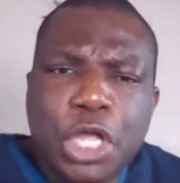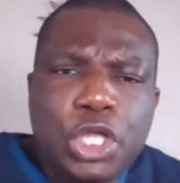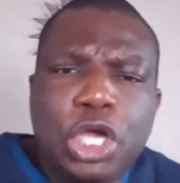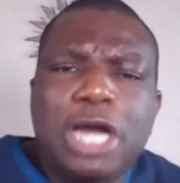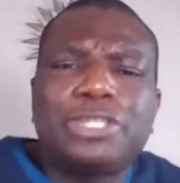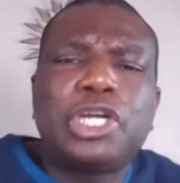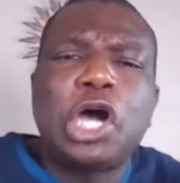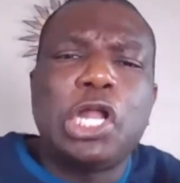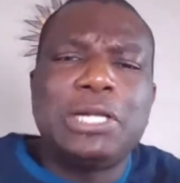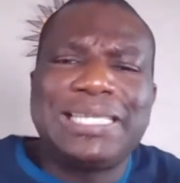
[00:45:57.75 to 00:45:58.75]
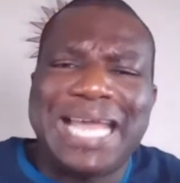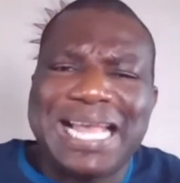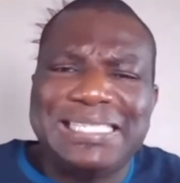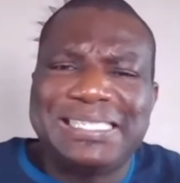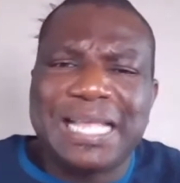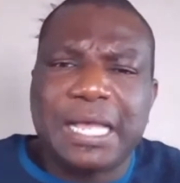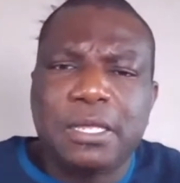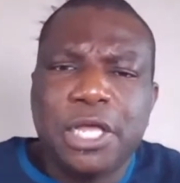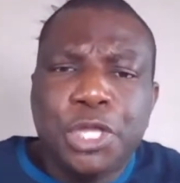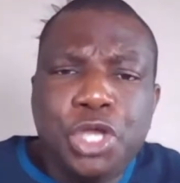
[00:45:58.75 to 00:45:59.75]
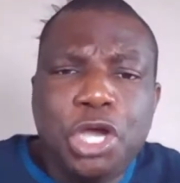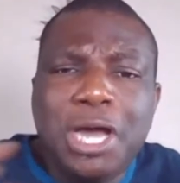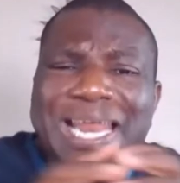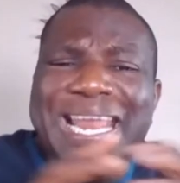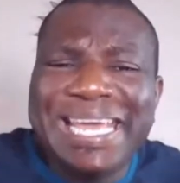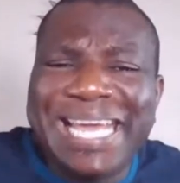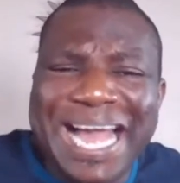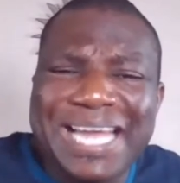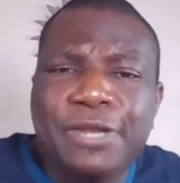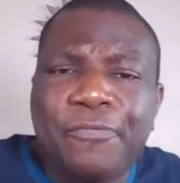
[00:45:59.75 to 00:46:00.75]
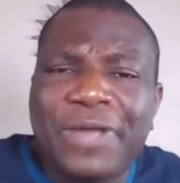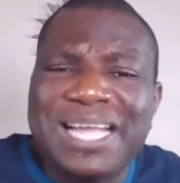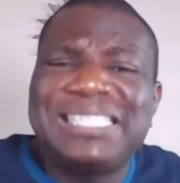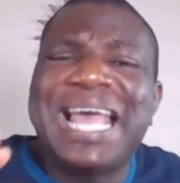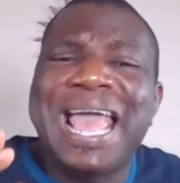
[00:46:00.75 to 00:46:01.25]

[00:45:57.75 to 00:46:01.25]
You got colon cancer. You got any kind of cancer.